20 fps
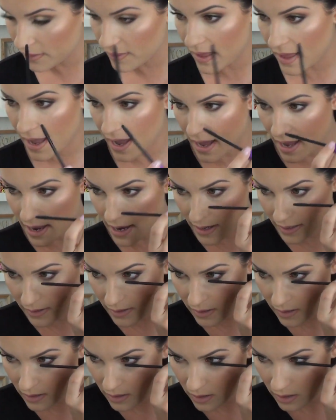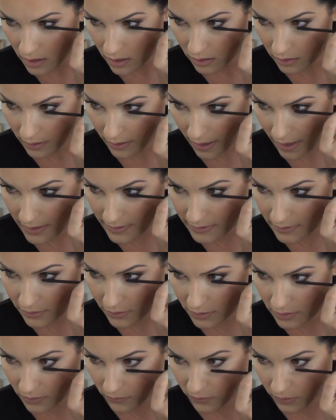that, like, I
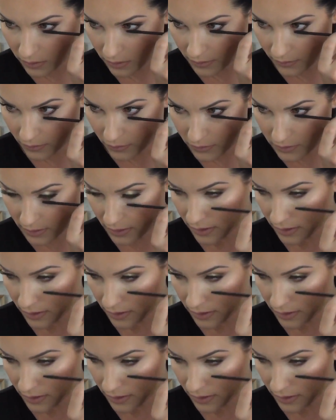seriously feel like there's